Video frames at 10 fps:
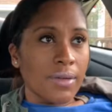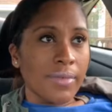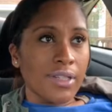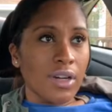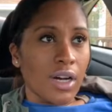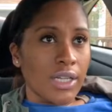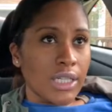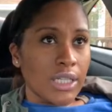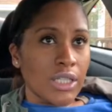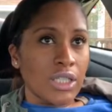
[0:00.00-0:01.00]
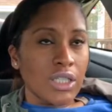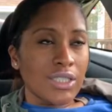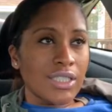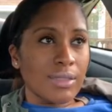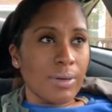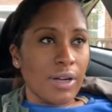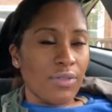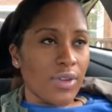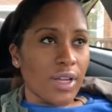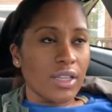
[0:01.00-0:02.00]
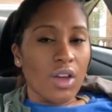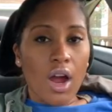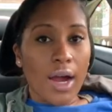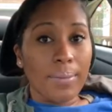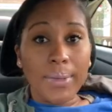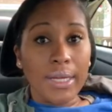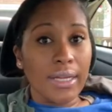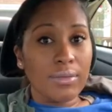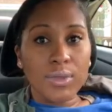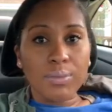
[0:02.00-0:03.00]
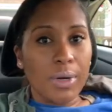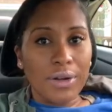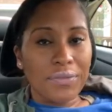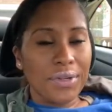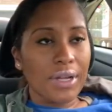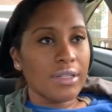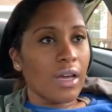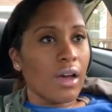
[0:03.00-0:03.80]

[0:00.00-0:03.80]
My daughter, she's perfect. The heartbeat was perfect.